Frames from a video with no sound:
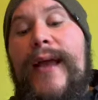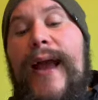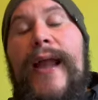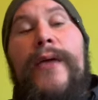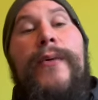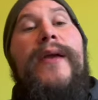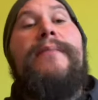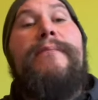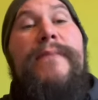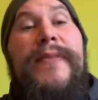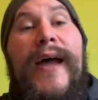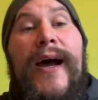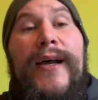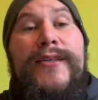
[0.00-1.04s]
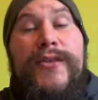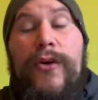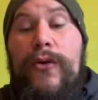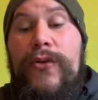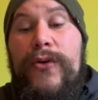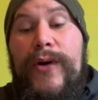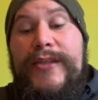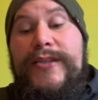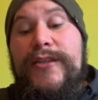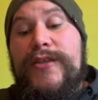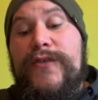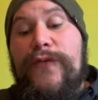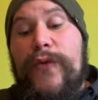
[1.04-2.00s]
Anyway, that is all the
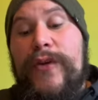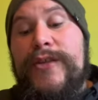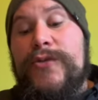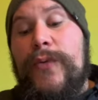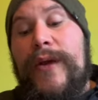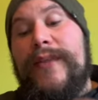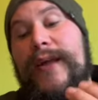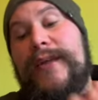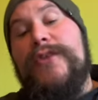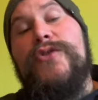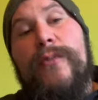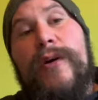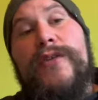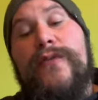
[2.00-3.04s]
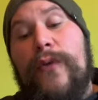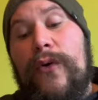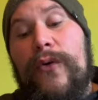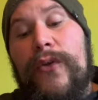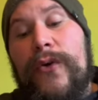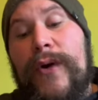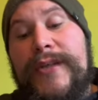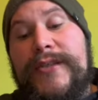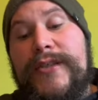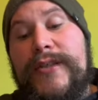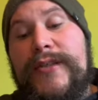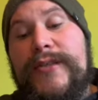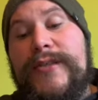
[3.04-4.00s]
questions for this week. Thank you so much for all the
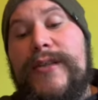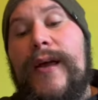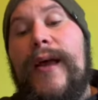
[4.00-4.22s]
questions.